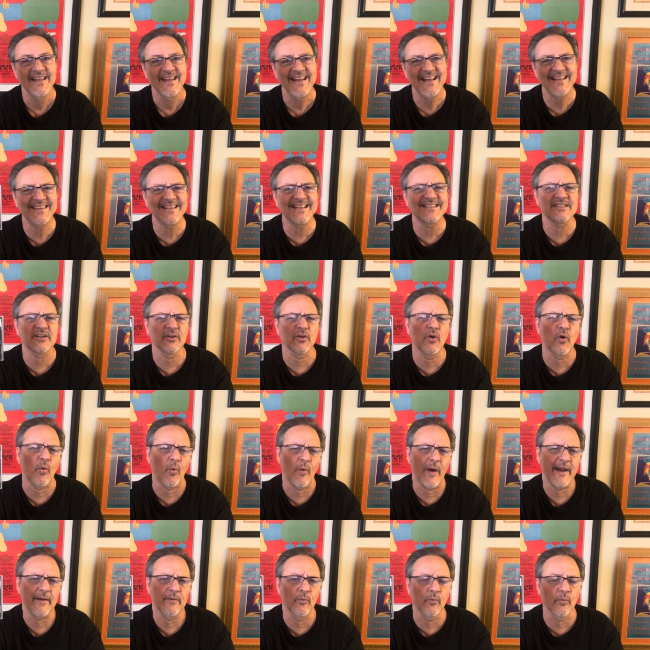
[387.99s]
It doesn't
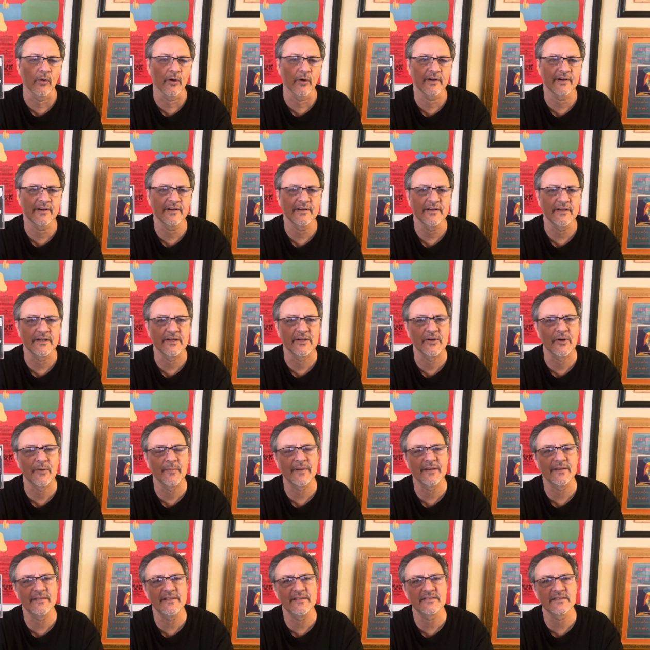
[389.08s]
quite work,
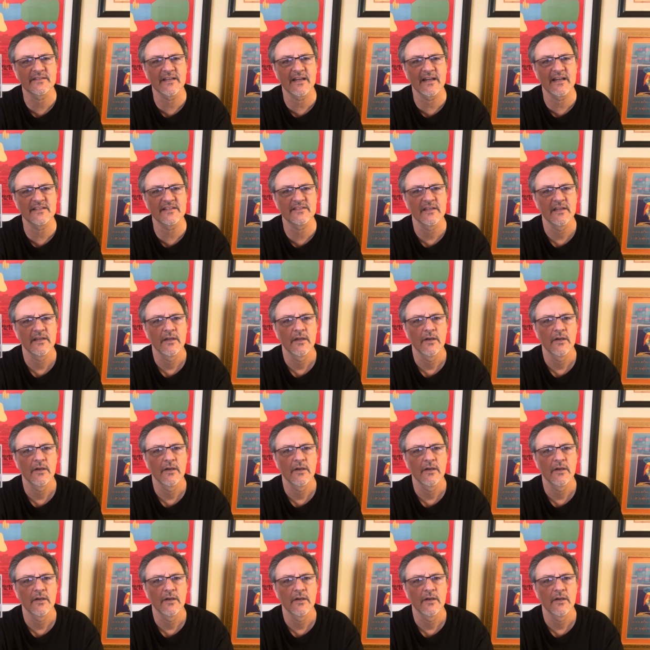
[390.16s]
these guys